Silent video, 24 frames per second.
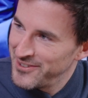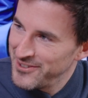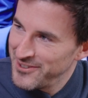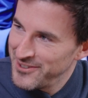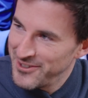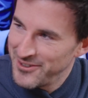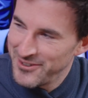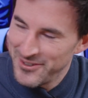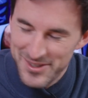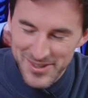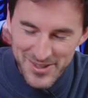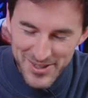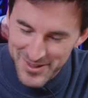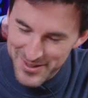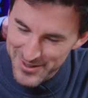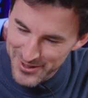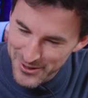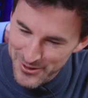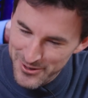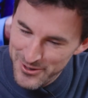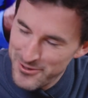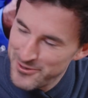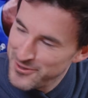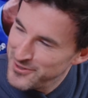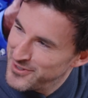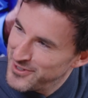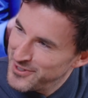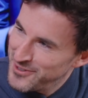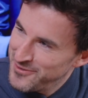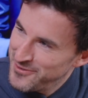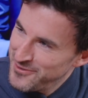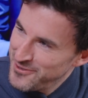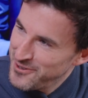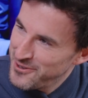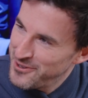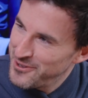You know, it's not a good
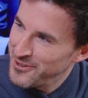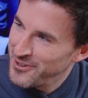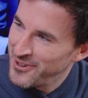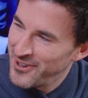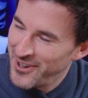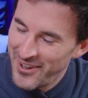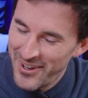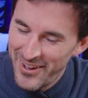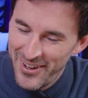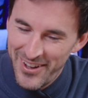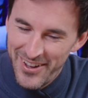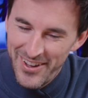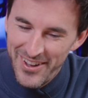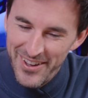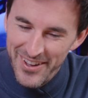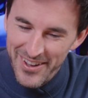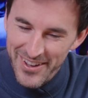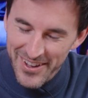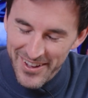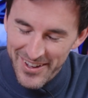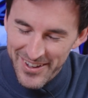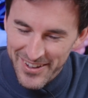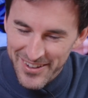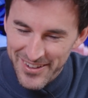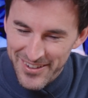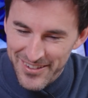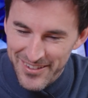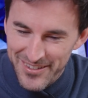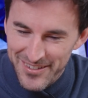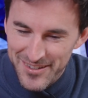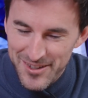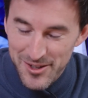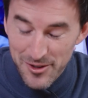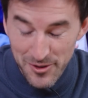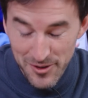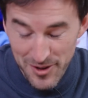thing for you.
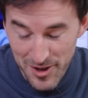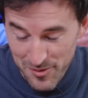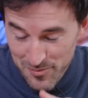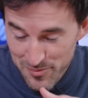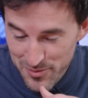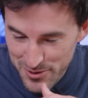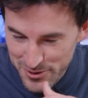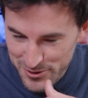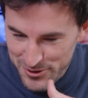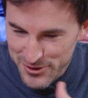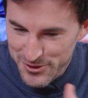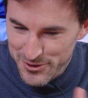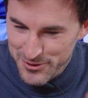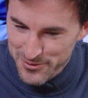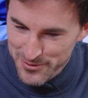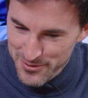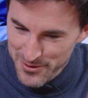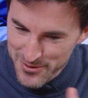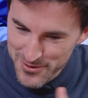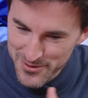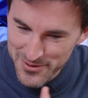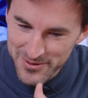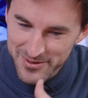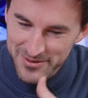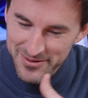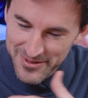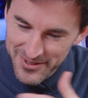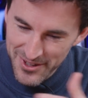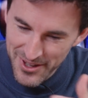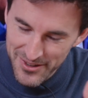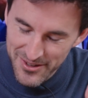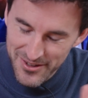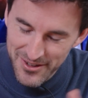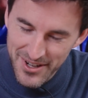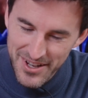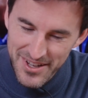So I pushed through.
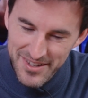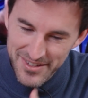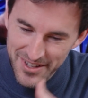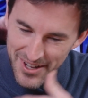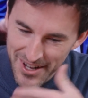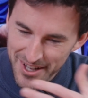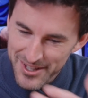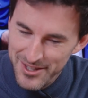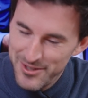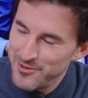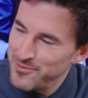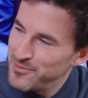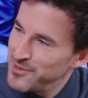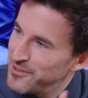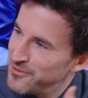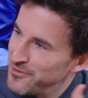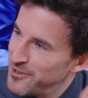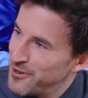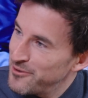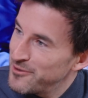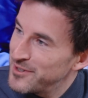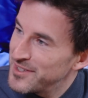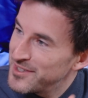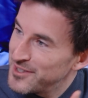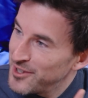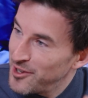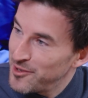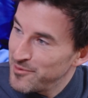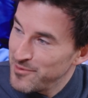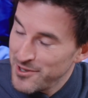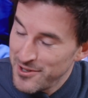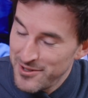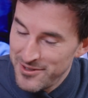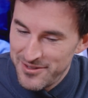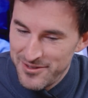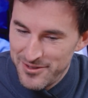Nonetheless, I had to be very
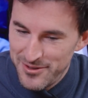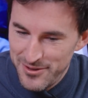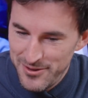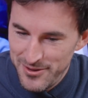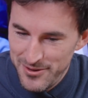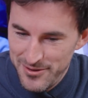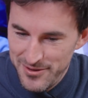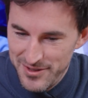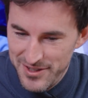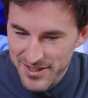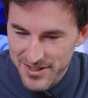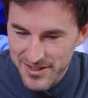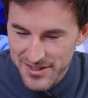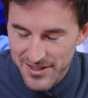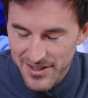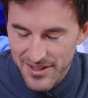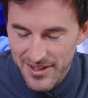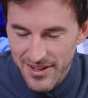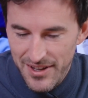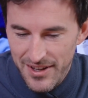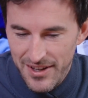stubborn to do this.